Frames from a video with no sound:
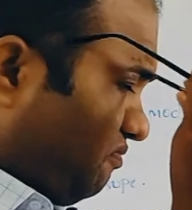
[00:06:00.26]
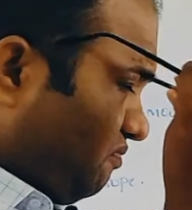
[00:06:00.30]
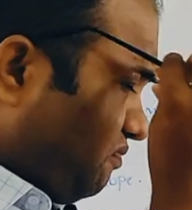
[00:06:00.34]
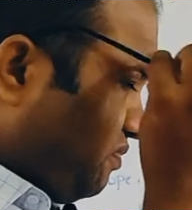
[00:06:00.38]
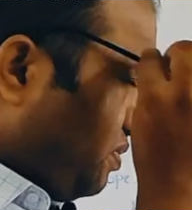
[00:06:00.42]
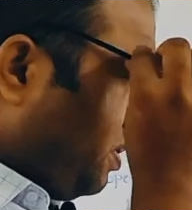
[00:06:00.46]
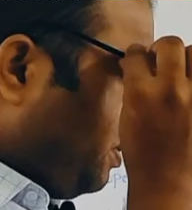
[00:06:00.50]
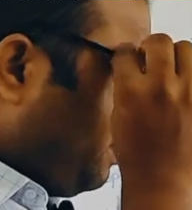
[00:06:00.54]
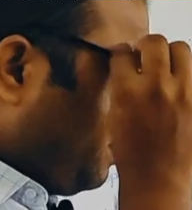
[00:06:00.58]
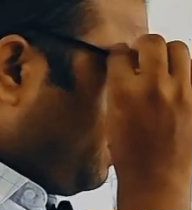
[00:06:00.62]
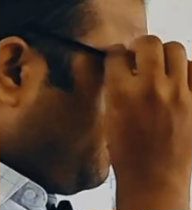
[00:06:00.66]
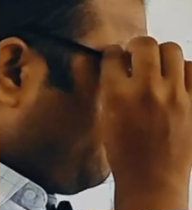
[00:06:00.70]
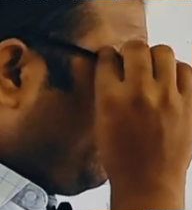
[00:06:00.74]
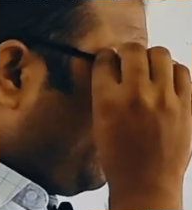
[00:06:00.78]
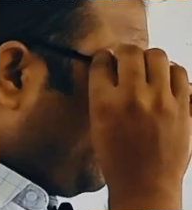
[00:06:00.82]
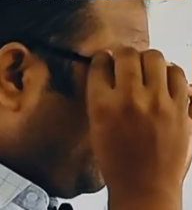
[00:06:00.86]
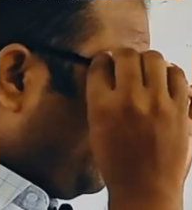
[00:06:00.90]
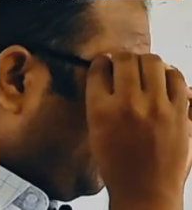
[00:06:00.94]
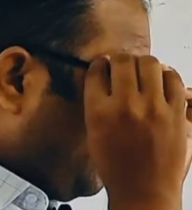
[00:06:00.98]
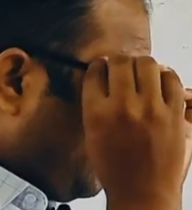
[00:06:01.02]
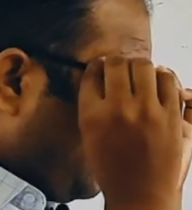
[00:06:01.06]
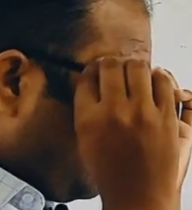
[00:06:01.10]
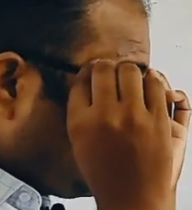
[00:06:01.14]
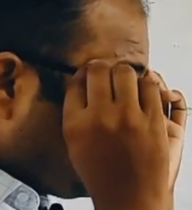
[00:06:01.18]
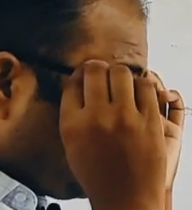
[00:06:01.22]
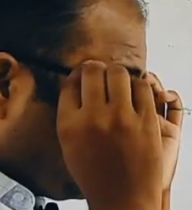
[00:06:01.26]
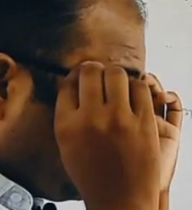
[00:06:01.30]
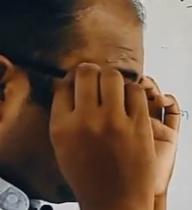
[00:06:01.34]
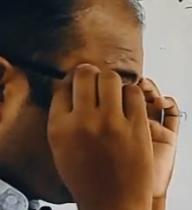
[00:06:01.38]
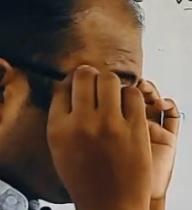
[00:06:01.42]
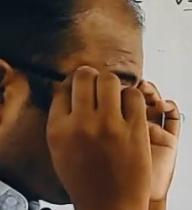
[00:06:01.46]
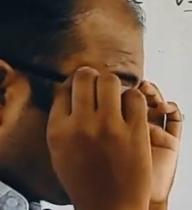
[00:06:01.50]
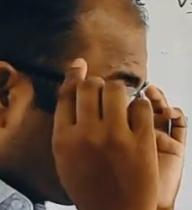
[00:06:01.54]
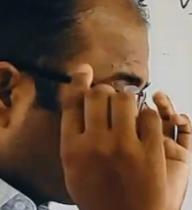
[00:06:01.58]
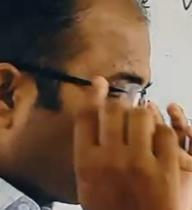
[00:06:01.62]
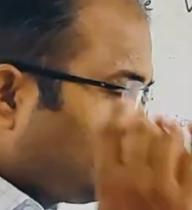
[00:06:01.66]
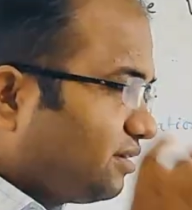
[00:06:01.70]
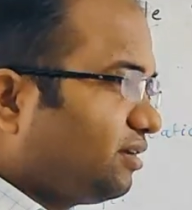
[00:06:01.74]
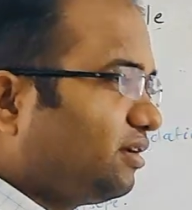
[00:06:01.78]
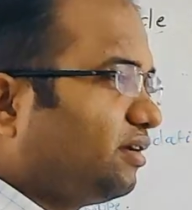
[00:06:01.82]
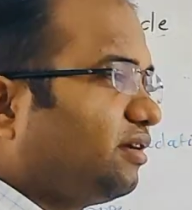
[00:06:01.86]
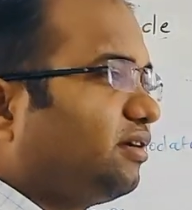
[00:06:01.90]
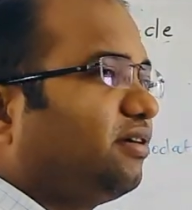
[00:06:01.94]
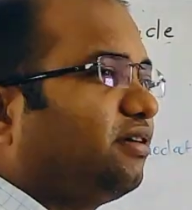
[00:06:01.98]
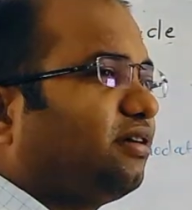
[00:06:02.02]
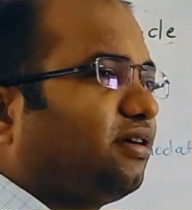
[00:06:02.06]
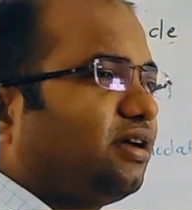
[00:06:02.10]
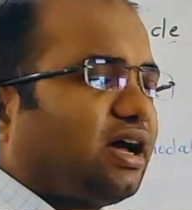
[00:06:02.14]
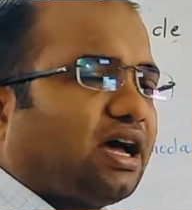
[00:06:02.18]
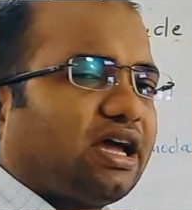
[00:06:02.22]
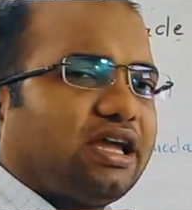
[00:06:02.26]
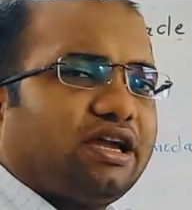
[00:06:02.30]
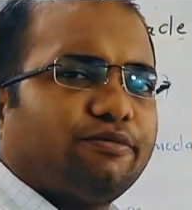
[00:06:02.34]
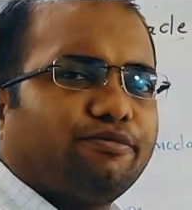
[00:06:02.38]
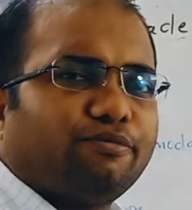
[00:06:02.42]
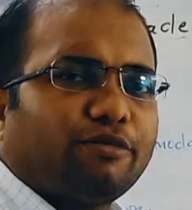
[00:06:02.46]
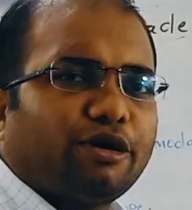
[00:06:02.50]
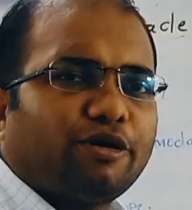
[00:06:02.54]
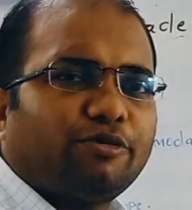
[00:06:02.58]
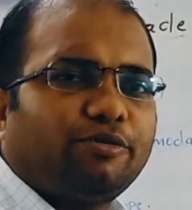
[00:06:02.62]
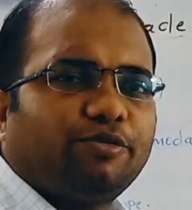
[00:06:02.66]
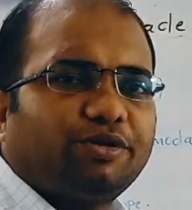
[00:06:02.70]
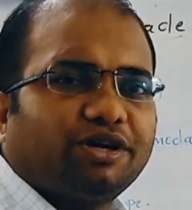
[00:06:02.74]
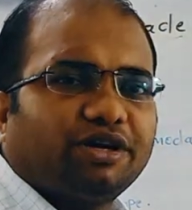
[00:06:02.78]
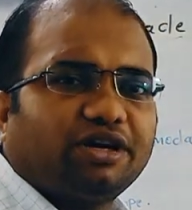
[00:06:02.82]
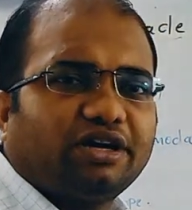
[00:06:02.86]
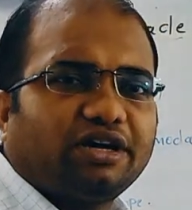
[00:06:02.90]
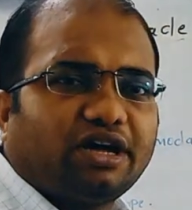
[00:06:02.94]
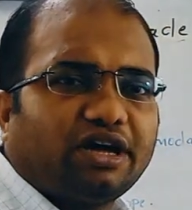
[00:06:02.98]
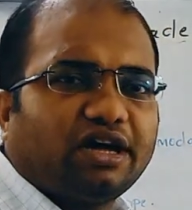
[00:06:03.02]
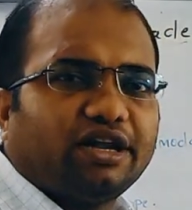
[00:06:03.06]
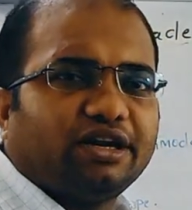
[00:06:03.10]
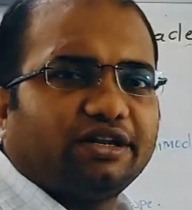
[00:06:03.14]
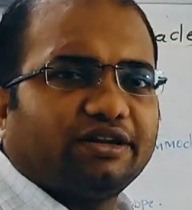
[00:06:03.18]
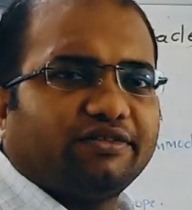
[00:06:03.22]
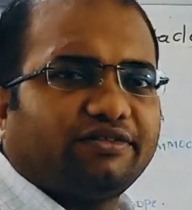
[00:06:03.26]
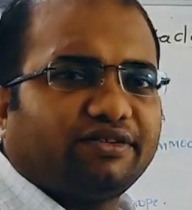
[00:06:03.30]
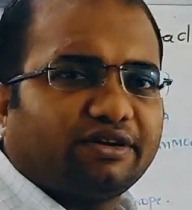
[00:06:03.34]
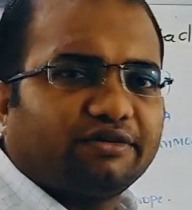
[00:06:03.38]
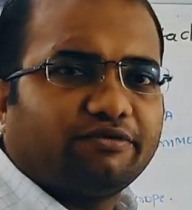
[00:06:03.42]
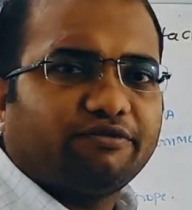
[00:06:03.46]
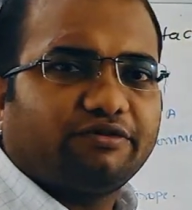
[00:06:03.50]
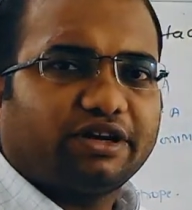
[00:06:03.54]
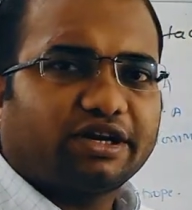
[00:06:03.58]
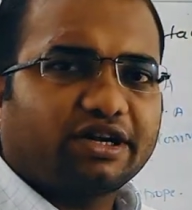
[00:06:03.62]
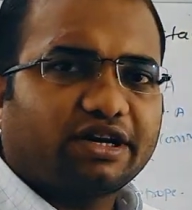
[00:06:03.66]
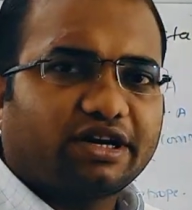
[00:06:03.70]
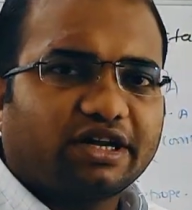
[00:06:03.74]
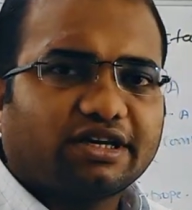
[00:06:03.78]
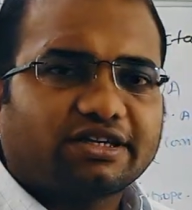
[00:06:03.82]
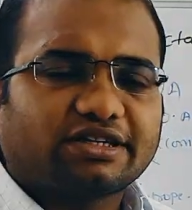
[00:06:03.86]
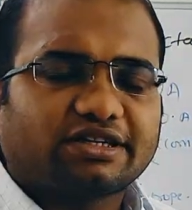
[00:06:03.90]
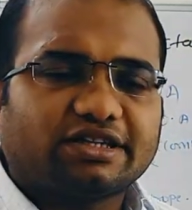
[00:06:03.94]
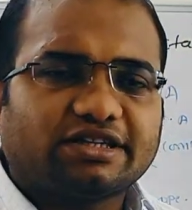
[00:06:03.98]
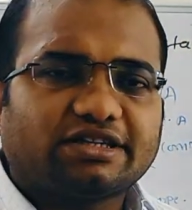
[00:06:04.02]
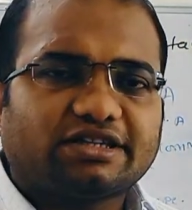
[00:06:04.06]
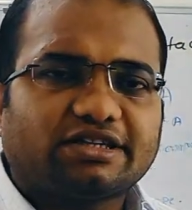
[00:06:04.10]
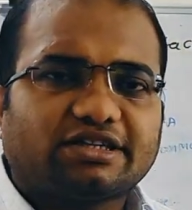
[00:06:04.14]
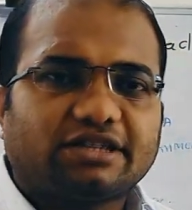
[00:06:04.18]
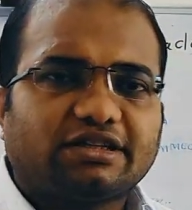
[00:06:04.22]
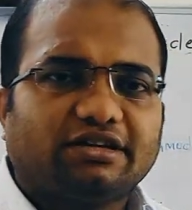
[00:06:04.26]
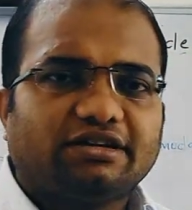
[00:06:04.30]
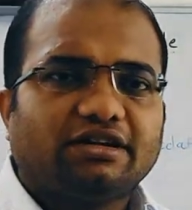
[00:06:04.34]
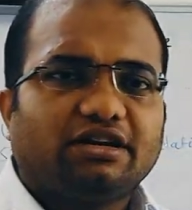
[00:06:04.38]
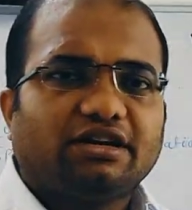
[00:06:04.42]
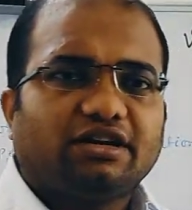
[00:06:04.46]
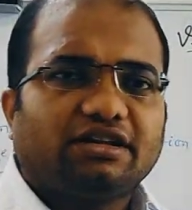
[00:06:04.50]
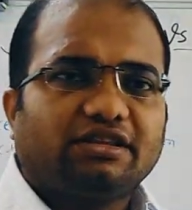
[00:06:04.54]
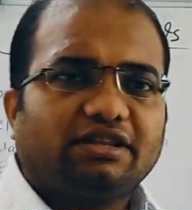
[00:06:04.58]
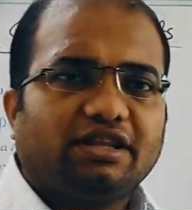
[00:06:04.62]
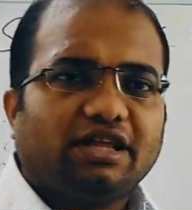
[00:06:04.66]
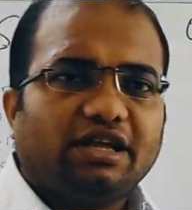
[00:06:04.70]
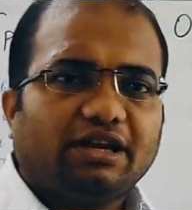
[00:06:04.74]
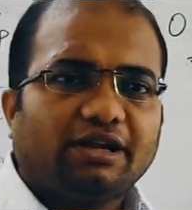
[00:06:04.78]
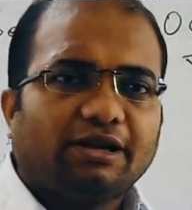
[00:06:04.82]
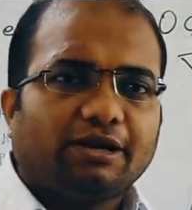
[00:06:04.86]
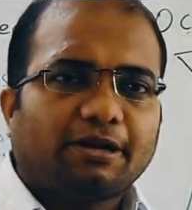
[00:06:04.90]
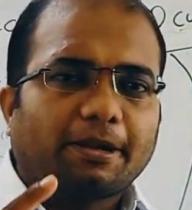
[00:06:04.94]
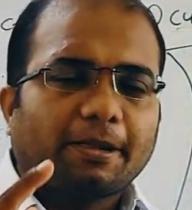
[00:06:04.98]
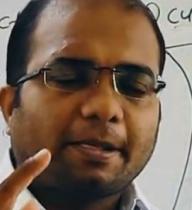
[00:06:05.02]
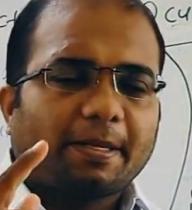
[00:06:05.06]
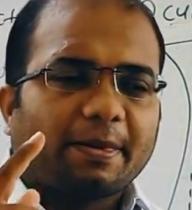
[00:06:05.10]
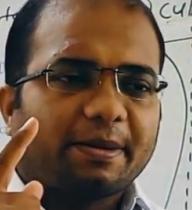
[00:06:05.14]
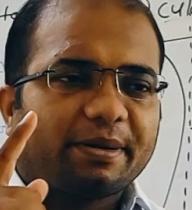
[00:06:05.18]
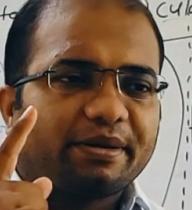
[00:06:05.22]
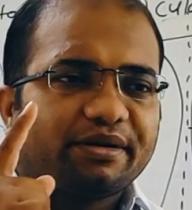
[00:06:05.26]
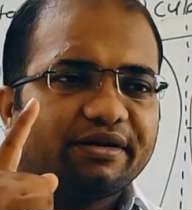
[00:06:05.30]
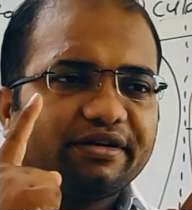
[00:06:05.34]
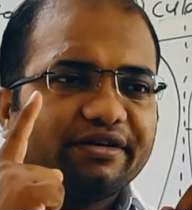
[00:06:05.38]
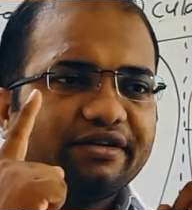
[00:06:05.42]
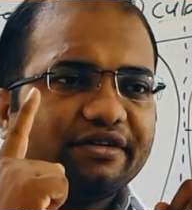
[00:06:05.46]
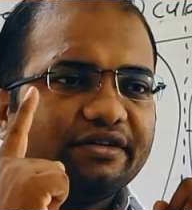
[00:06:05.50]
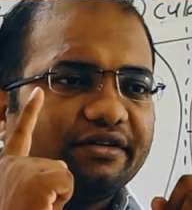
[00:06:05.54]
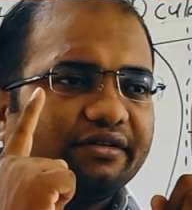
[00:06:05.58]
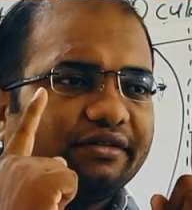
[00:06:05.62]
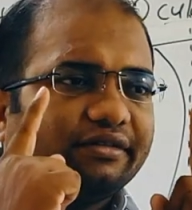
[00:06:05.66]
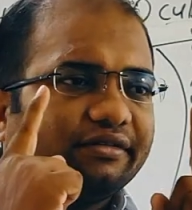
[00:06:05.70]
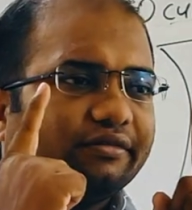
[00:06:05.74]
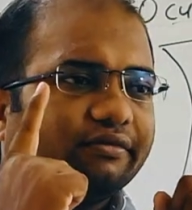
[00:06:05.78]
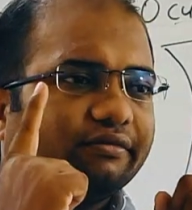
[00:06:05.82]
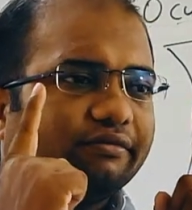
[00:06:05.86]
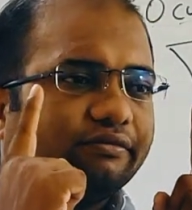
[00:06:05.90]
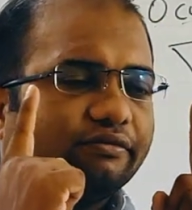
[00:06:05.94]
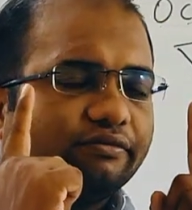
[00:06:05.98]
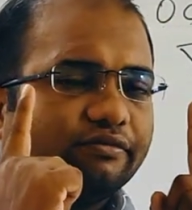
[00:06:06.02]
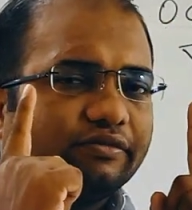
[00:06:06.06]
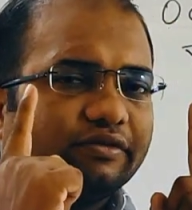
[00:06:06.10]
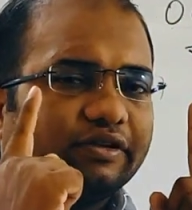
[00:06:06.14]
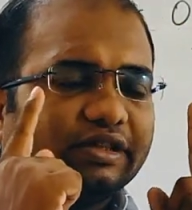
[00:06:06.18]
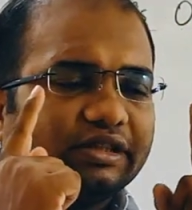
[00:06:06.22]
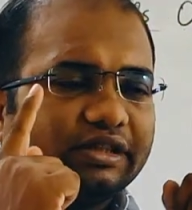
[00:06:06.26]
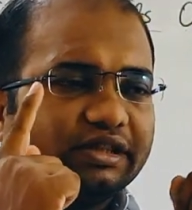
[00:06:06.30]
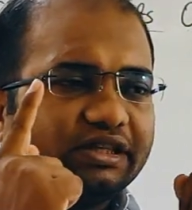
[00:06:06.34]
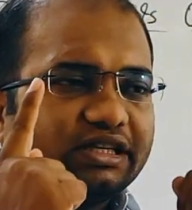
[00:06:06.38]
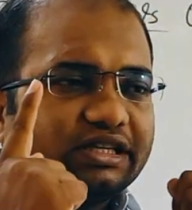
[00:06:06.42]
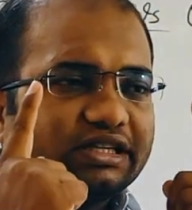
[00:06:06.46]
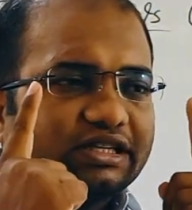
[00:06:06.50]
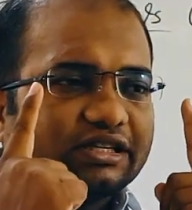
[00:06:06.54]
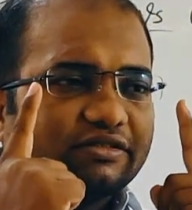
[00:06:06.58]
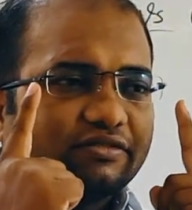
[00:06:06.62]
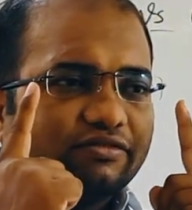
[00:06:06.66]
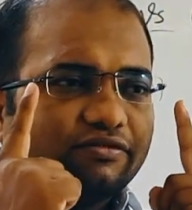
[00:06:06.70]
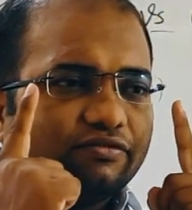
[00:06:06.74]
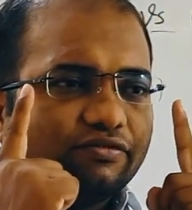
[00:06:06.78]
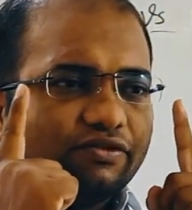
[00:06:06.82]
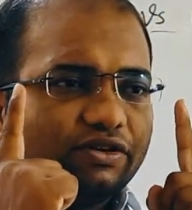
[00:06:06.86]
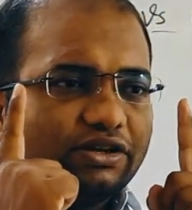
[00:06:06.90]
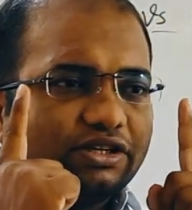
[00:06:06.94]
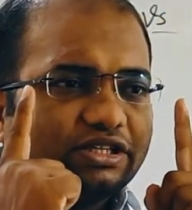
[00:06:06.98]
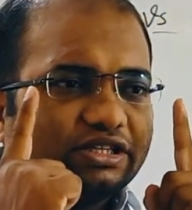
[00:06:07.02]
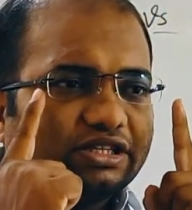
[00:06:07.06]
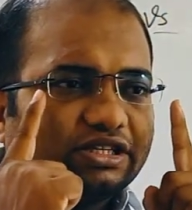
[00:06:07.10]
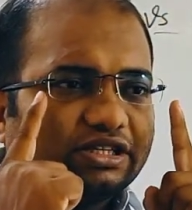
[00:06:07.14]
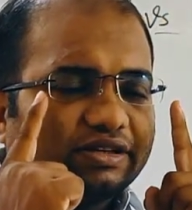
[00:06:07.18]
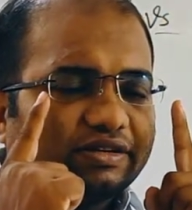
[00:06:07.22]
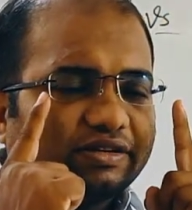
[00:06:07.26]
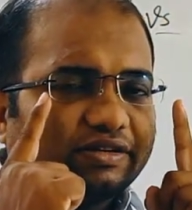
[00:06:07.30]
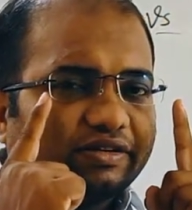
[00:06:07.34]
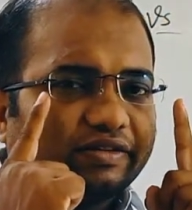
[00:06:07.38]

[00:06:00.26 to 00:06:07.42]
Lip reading: when you are wearing glasses, I have myopia, and if I wear glasses, then this once